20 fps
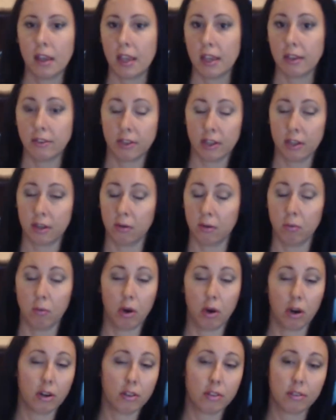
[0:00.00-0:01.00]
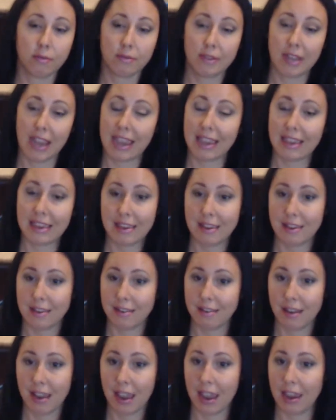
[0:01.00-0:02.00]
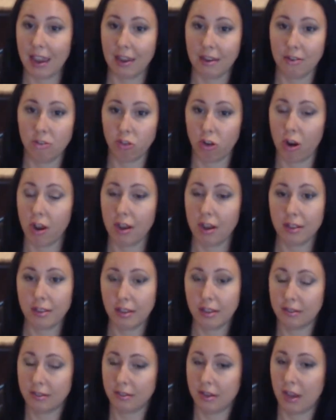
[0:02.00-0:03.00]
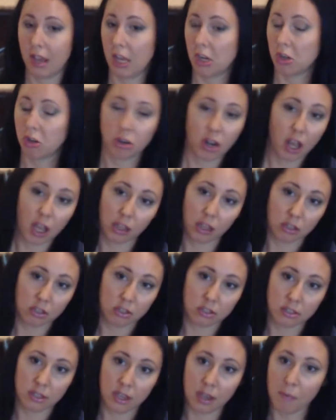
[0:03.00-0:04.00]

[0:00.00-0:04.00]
Is it worth taking a drug that's $100